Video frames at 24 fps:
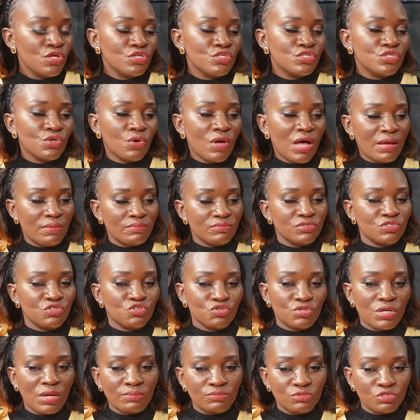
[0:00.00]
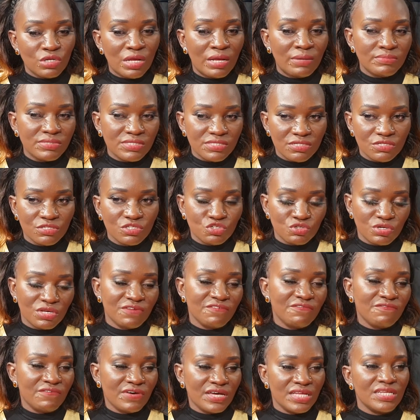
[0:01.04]
So I'm, I'm, I'm still trying to
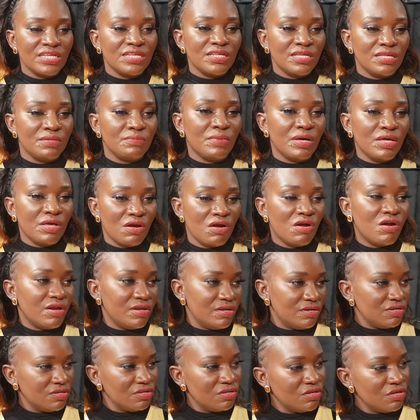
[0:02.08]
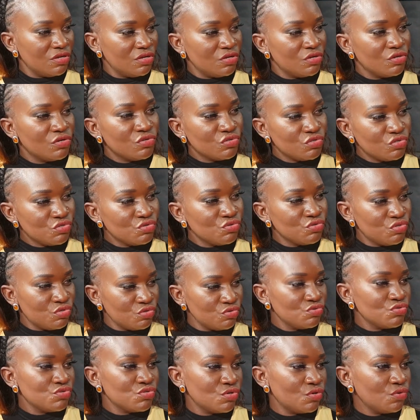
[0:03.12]
find it in my heart mm-hmm. to do But
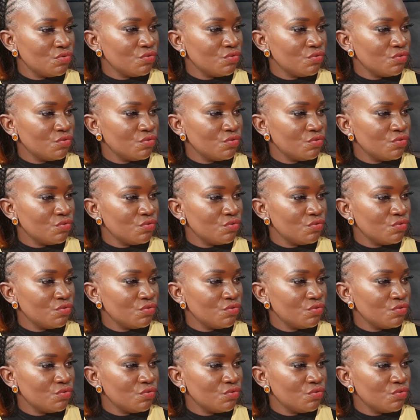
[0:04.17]
you so. need